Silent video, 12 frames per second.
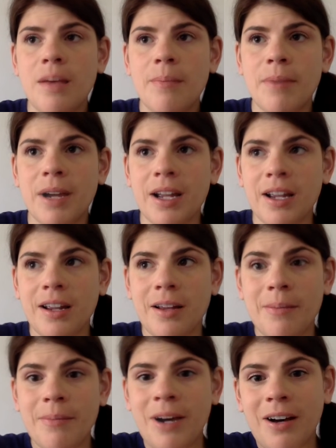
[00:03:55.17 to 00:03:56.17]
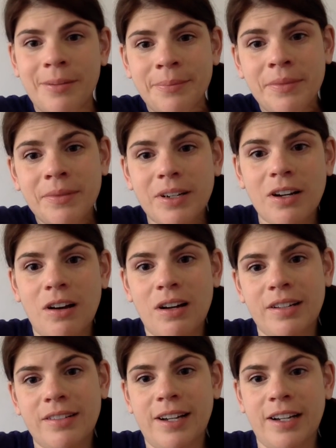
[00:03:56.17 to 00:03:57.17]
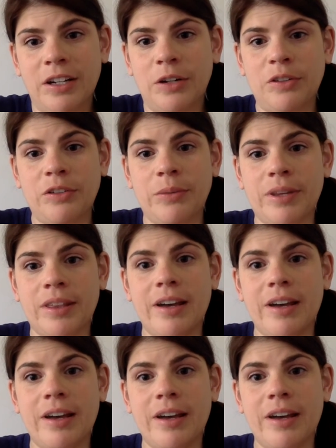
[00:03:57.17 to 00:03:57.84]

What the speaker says: My mom got diagnosed with